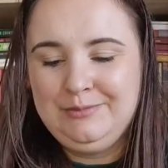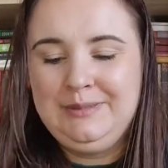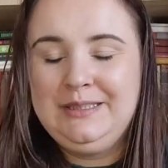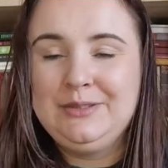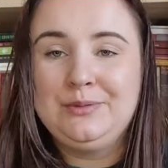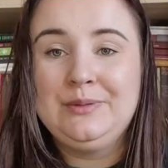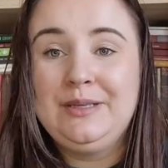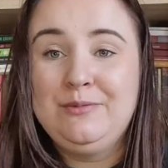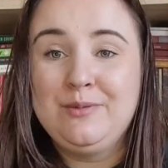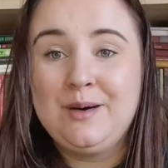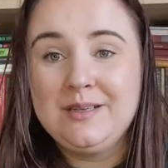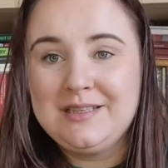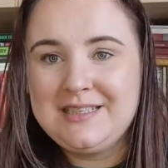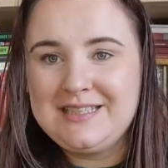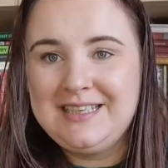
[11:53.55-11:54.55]
read only
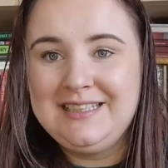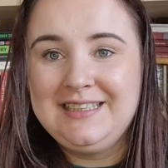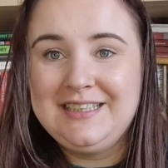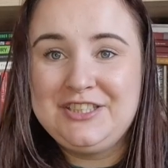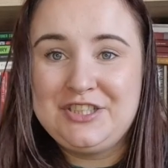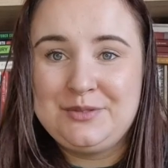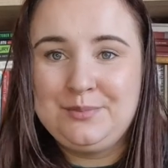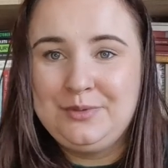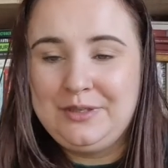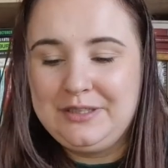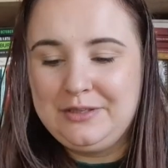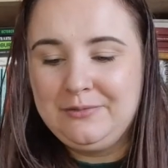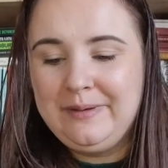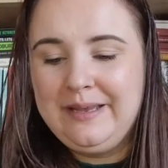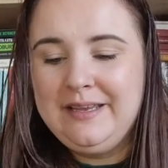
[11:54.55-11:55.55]
once and then just put it
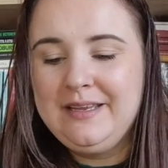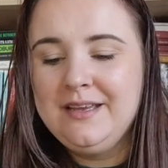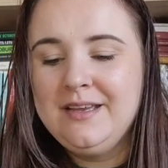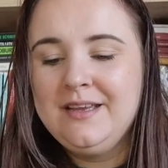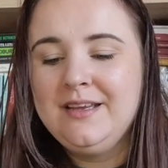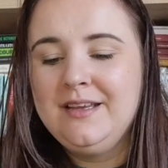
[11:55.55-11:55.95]
away.